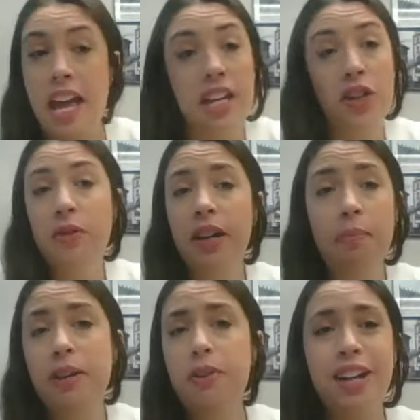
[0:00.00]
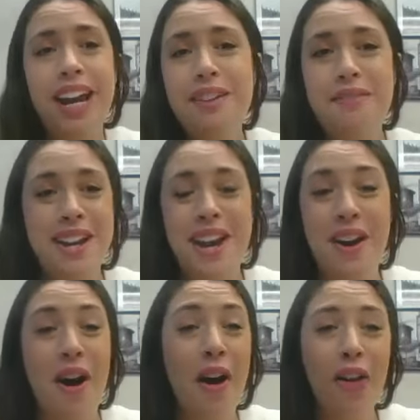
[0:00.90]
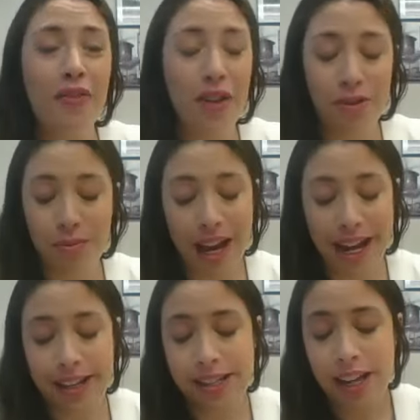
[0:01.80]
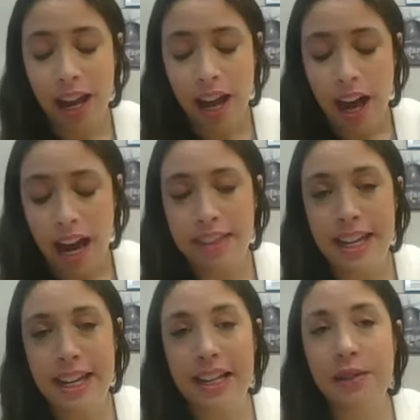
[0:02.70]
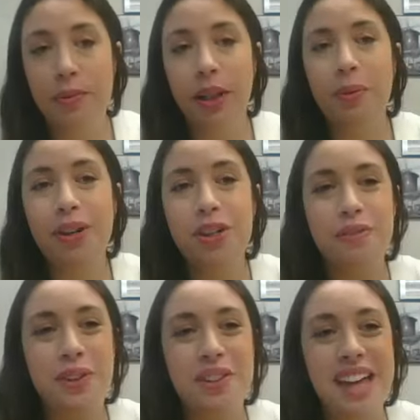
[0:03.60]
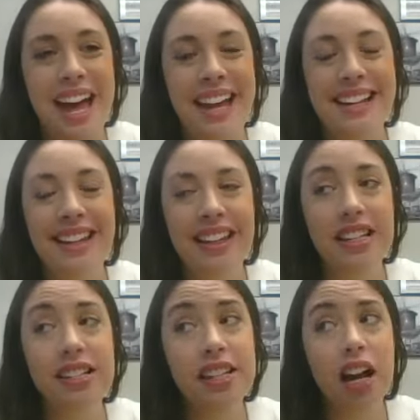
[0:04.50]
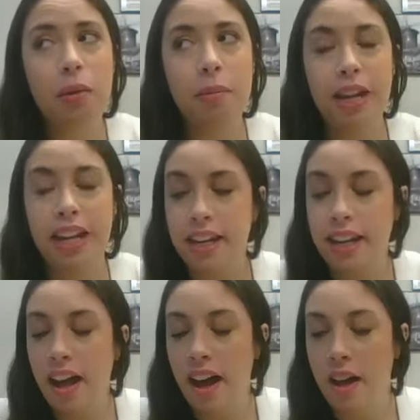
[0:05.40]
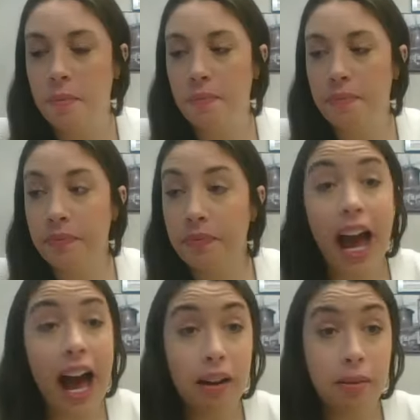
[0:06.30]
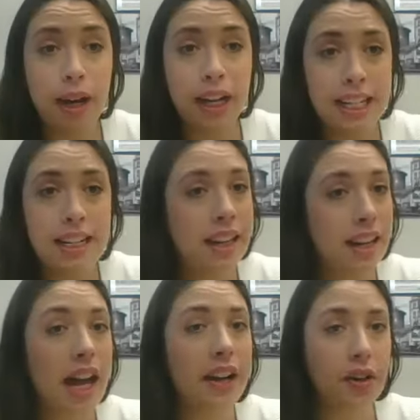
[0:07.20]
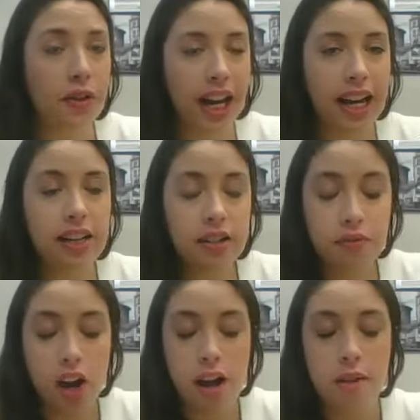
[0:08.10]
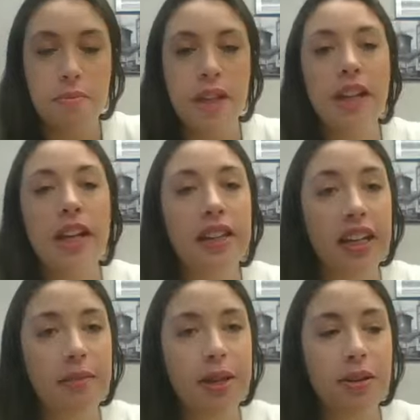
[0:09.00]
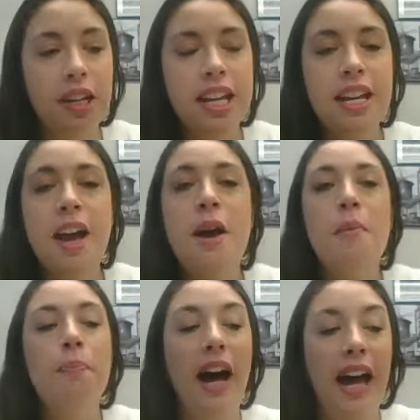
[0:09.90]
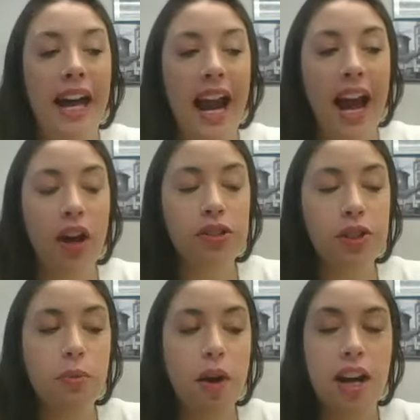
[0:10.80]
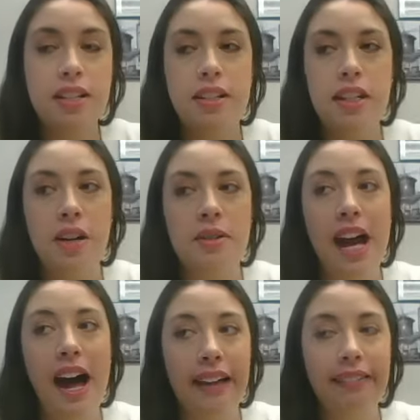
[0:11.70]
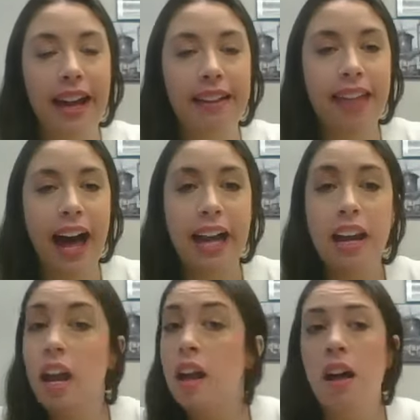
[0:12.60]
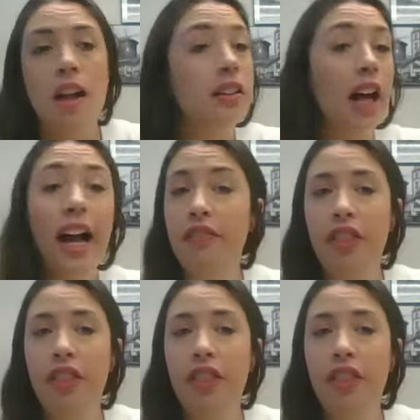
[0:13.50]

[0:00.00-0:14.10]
You can be creative in all of those ways. I think it's really wonderful that this young woman had money and a grant from the community, but I also want, to highlight that a lot of